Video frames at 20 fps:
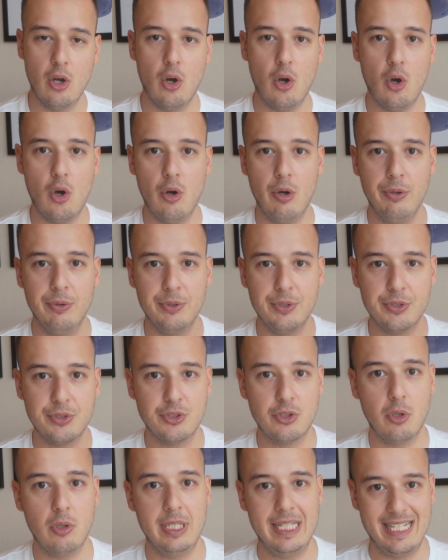on
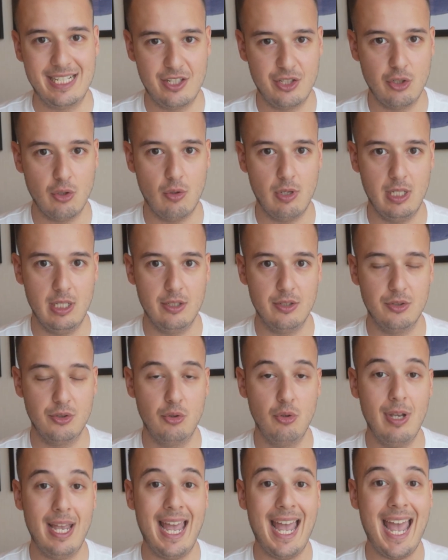solid soil,
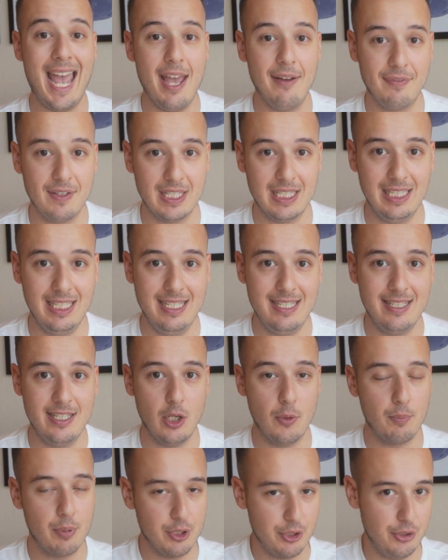to have at least the
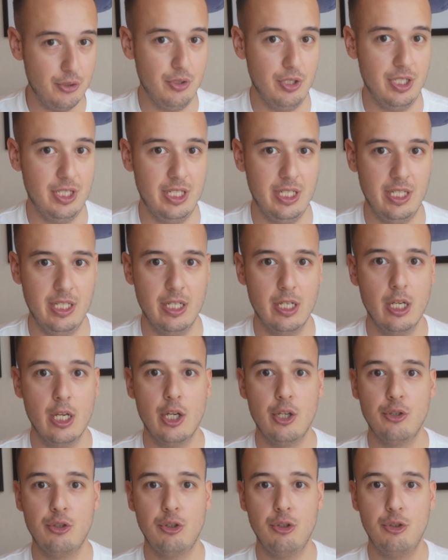opportunity
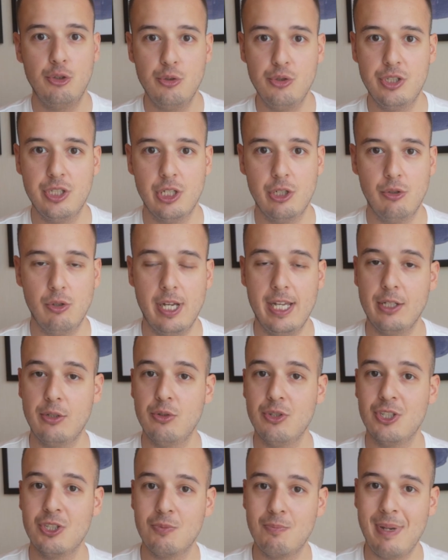to do so and
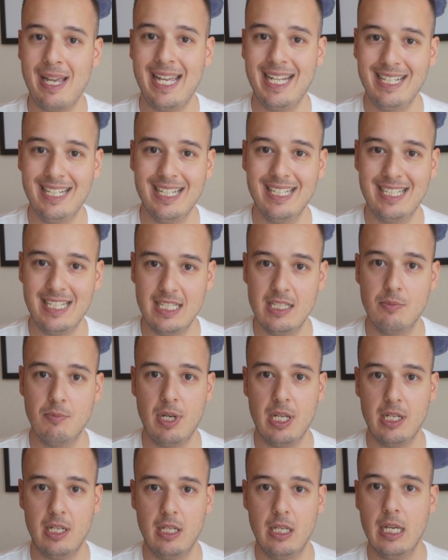to spend this
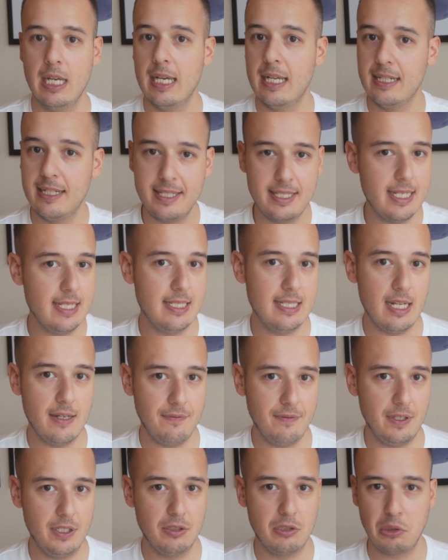money. This is
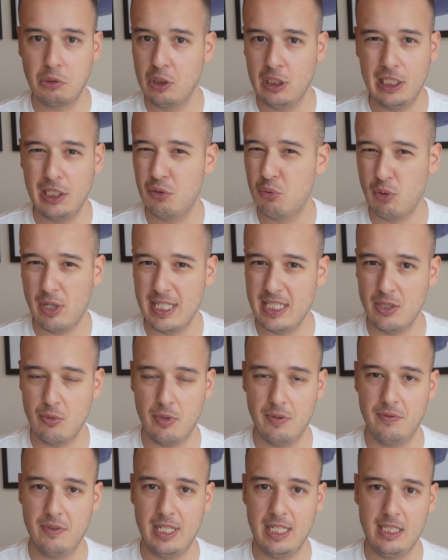nothing totally crazy
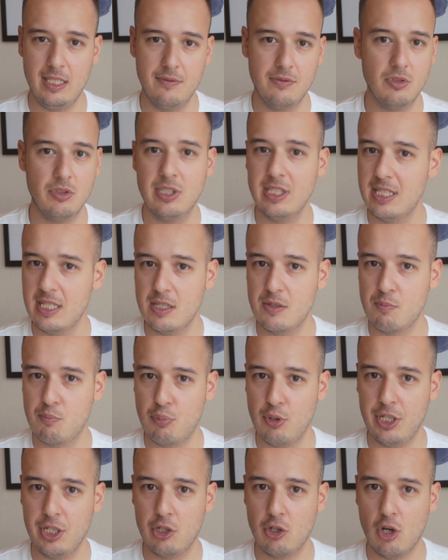with native, so this is
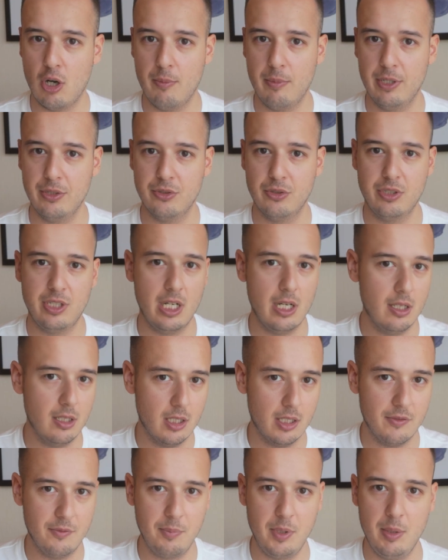pretty common. So there are a
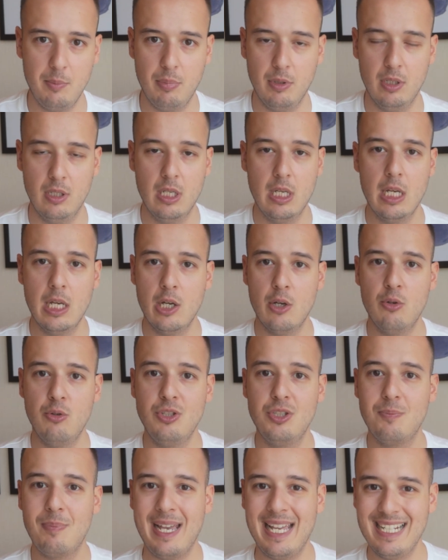lot of people who
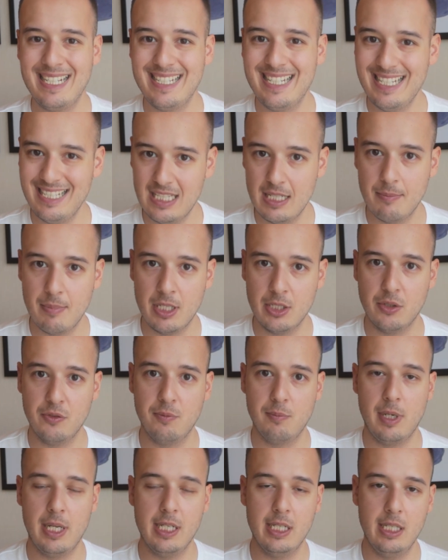spend this amount
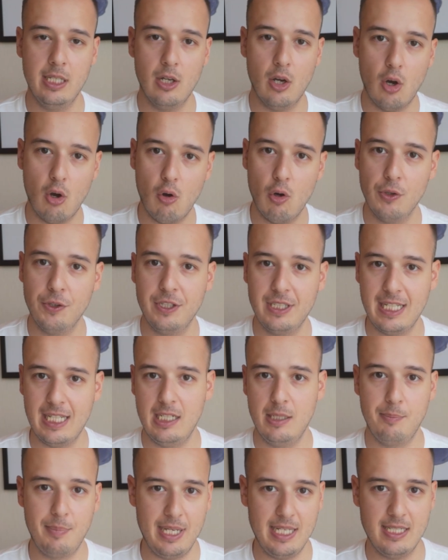of money on a
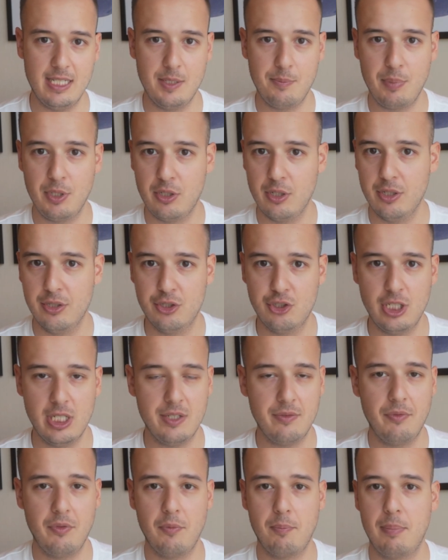daily basis, because
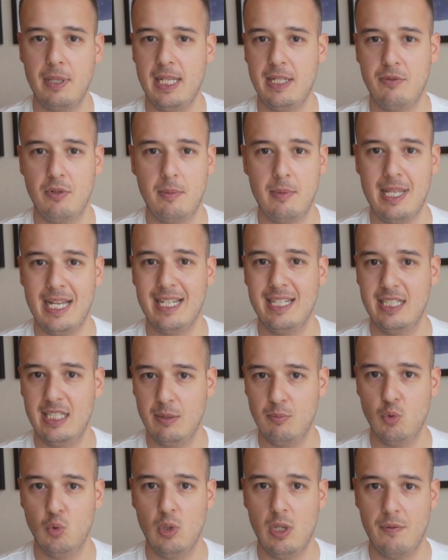just with a platform like
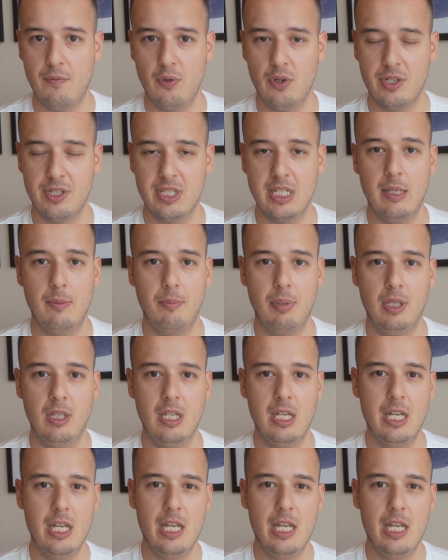Taboola, for example,